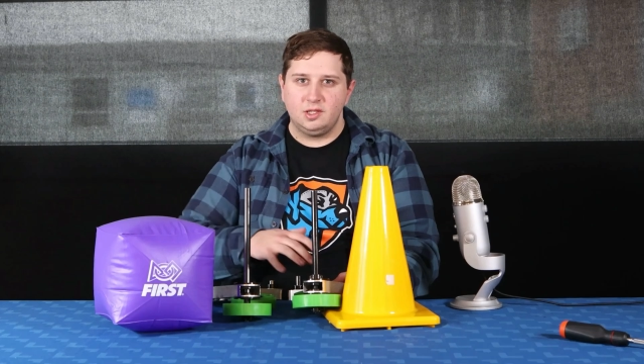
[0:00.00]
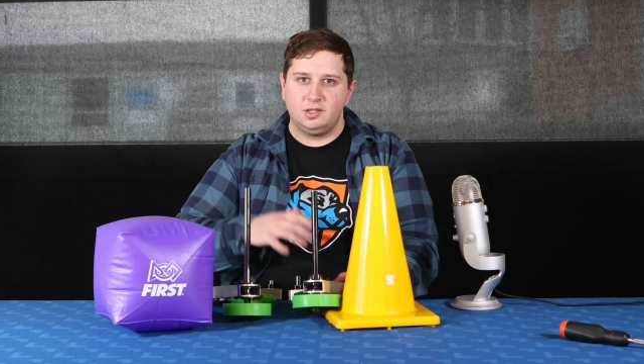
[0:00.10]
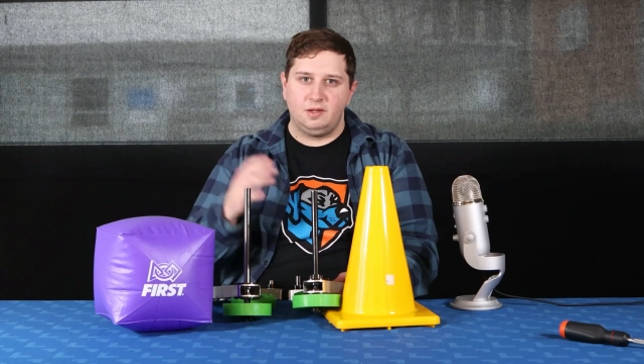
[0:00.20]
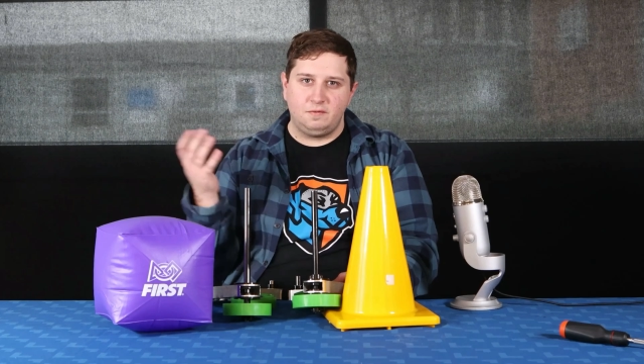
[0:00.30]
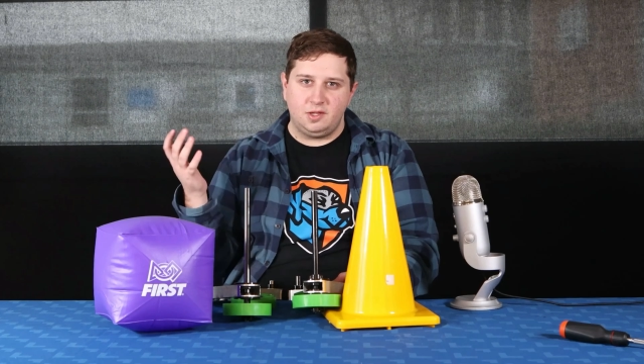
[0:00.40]

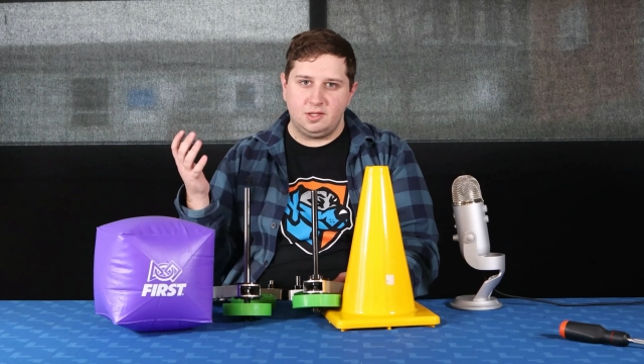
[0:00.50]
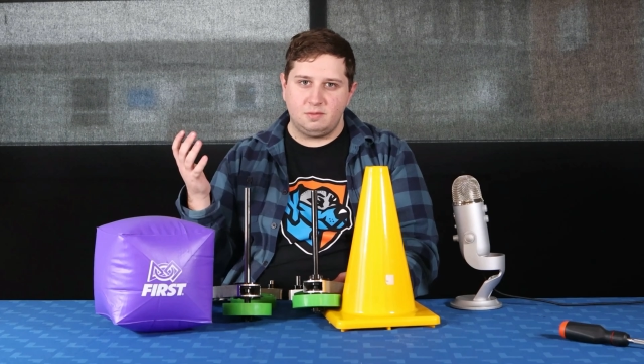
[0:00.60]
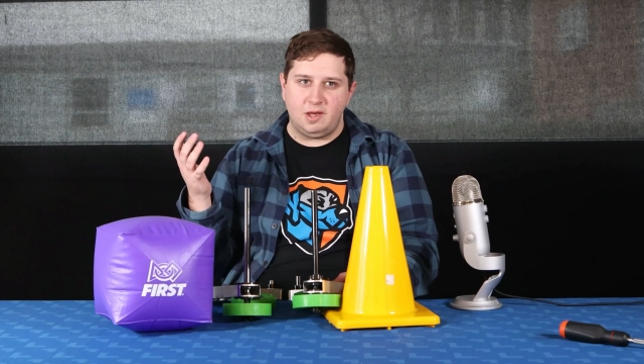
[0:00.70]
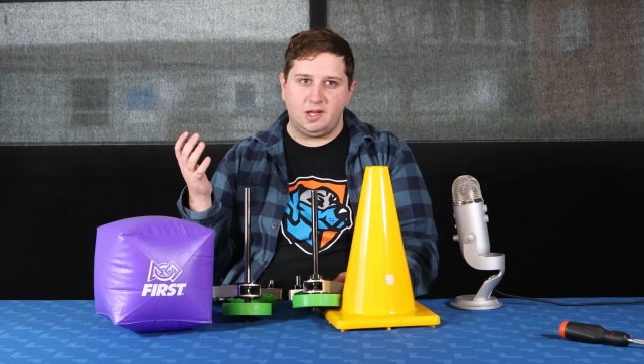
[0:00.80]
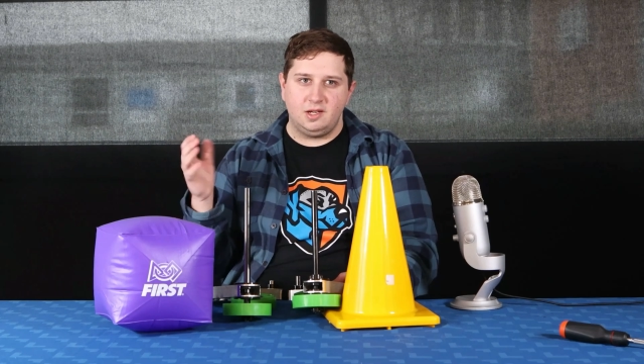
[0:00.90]
lift
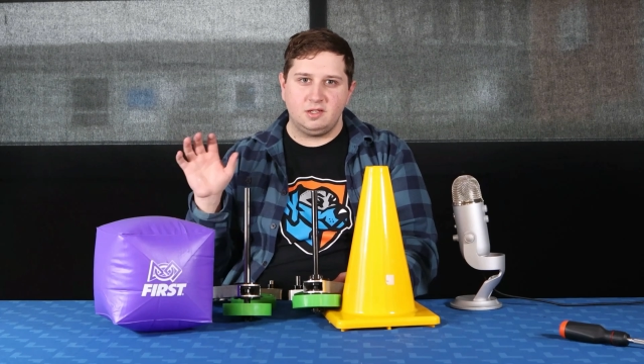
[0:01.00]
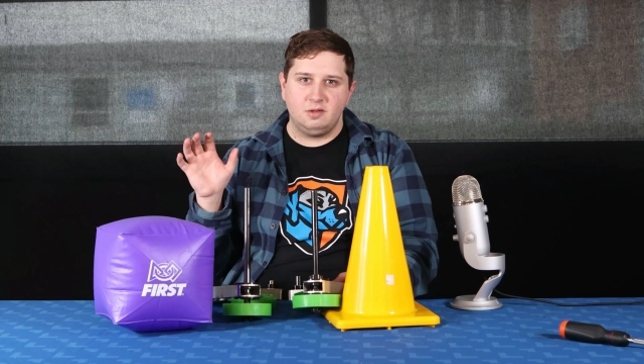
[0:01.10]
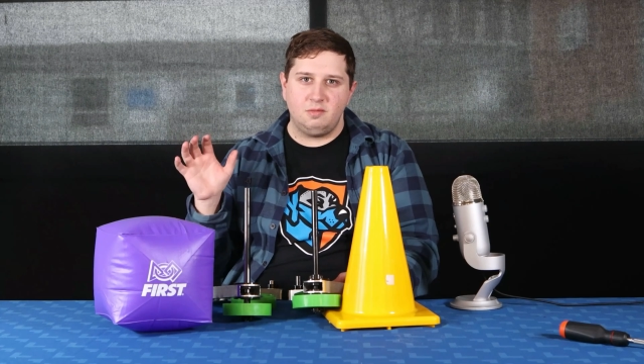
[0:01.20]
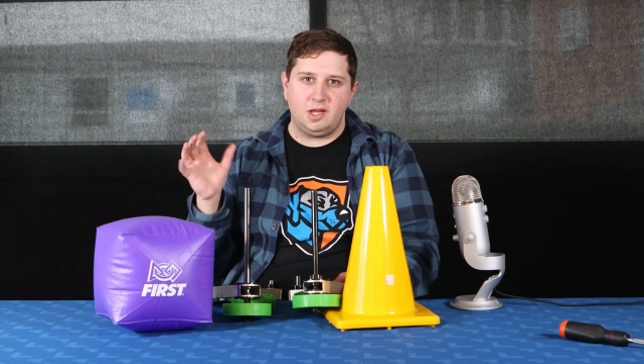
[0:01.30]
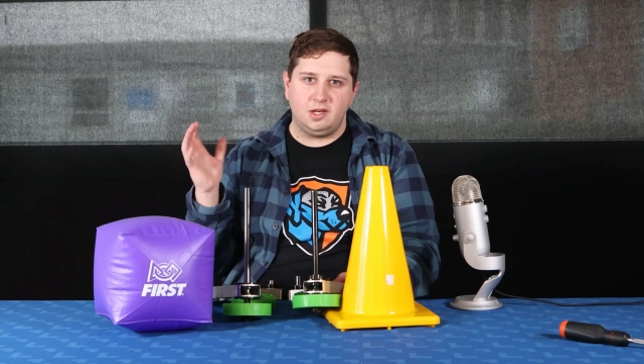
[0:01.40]
this
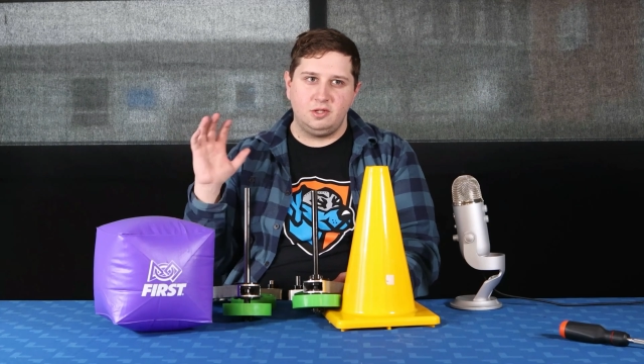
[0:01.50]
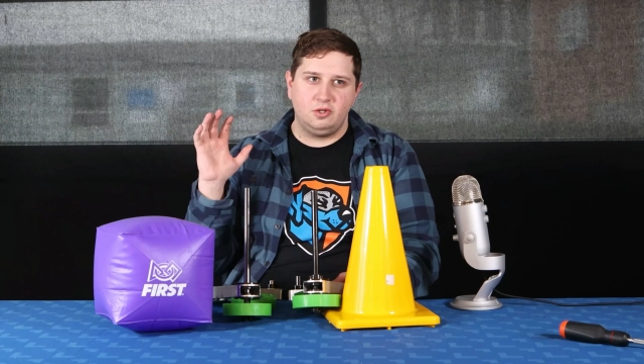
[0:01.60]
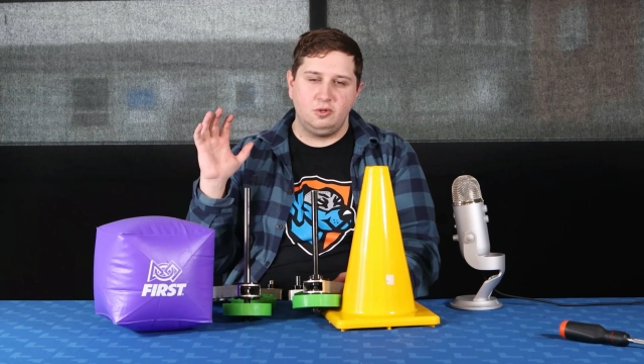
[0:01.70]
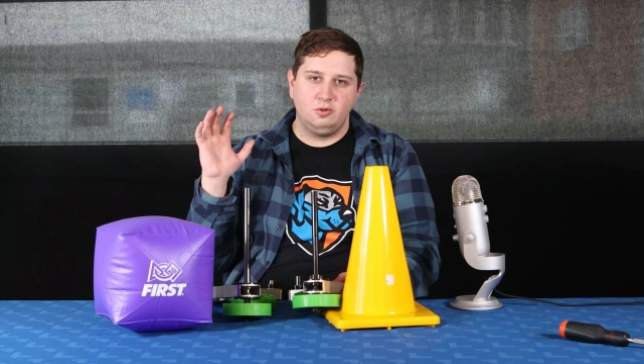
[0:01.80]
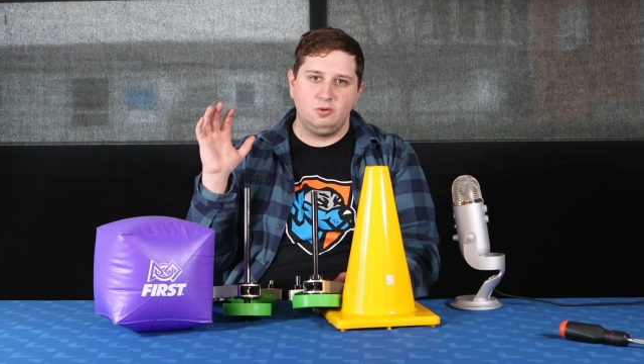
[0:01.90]
mechanism and
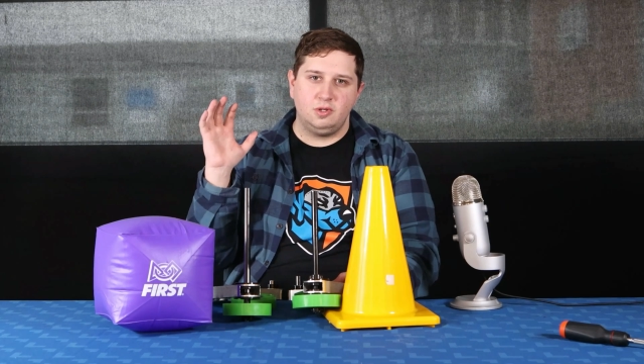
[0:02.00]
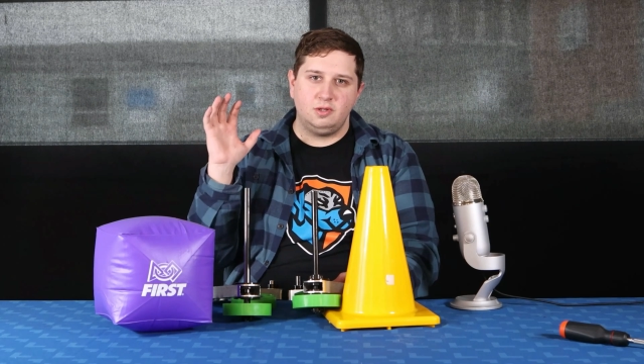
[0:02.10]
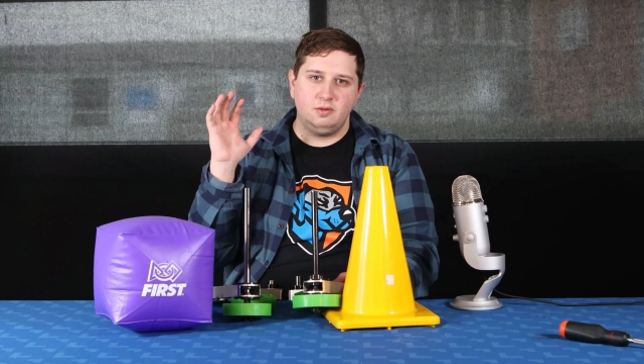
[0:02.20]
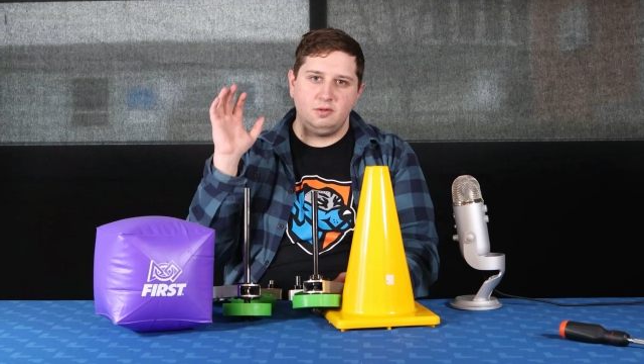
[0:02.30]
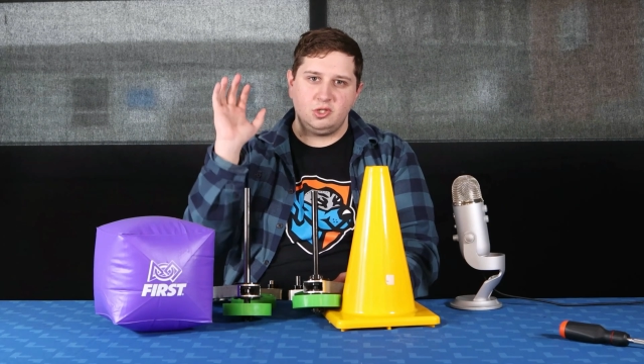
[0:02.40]
to
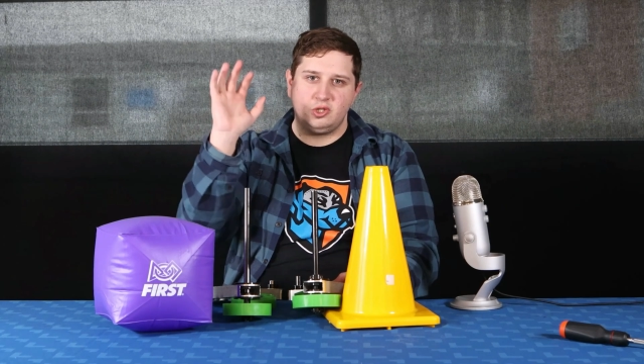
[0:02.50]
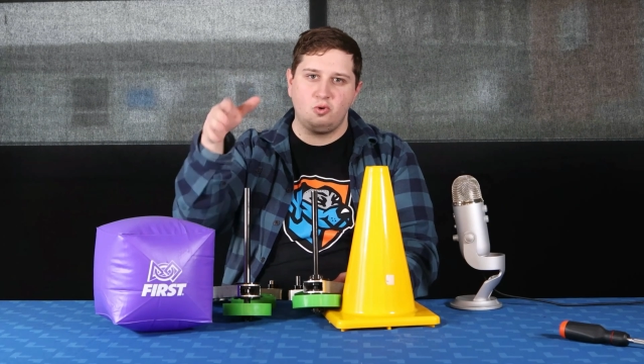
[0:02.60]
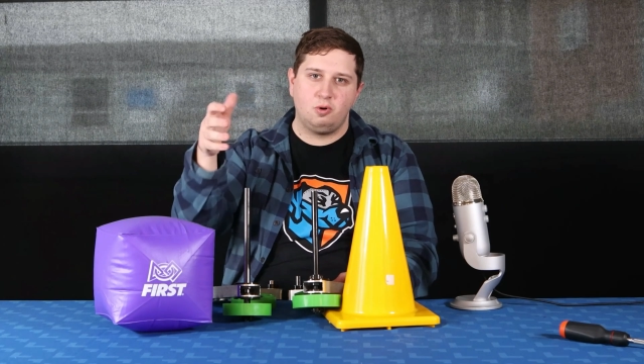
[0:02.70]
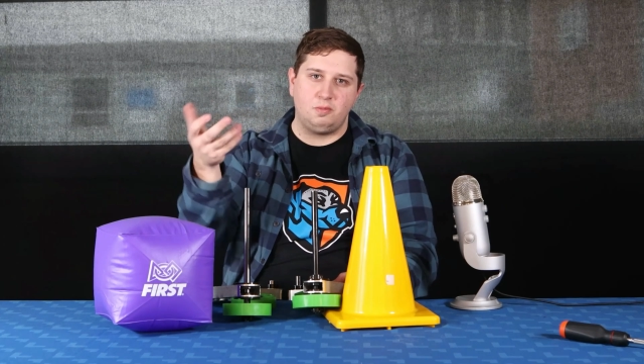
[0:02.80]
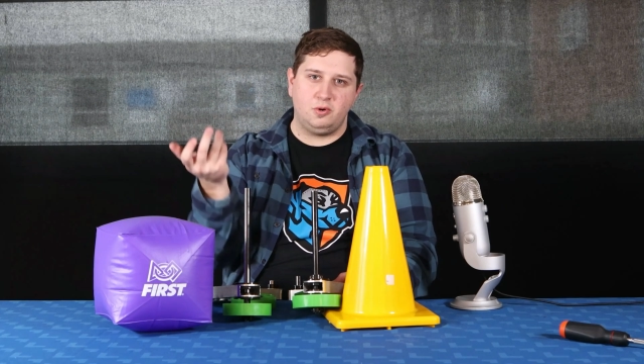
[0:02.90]

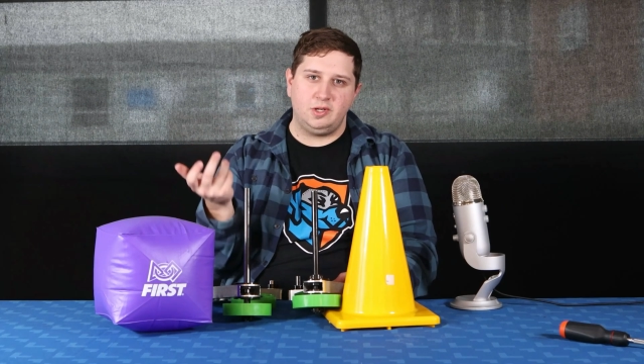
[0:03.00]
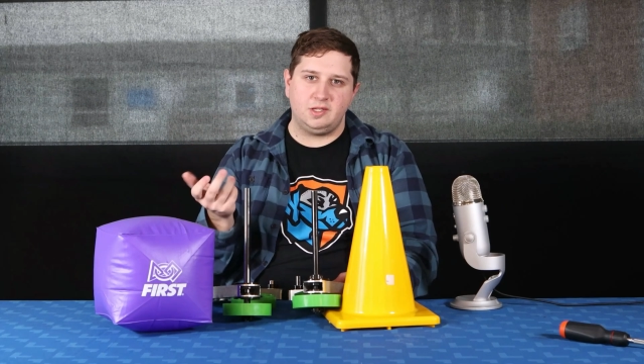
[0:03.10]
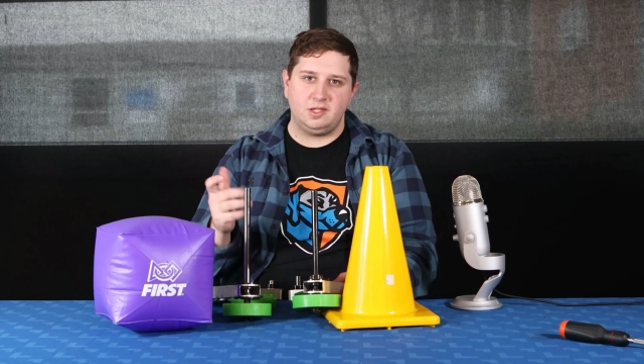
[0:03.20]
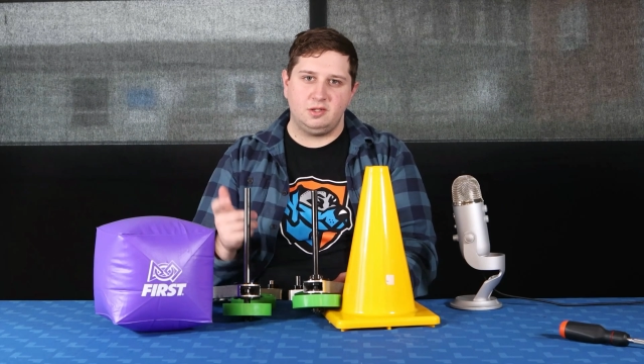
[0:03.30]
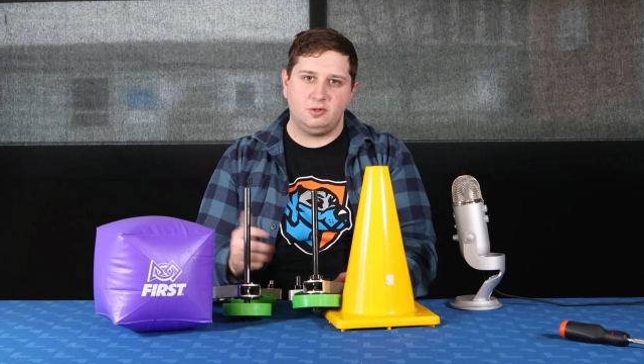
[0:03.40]
score
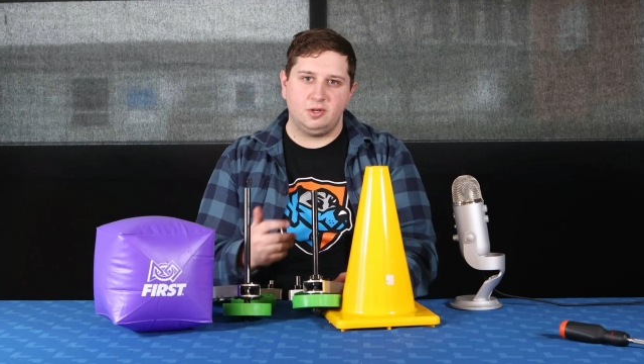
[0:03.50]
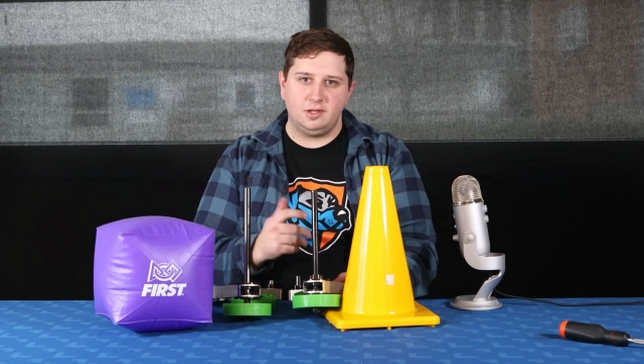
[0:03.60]
points in the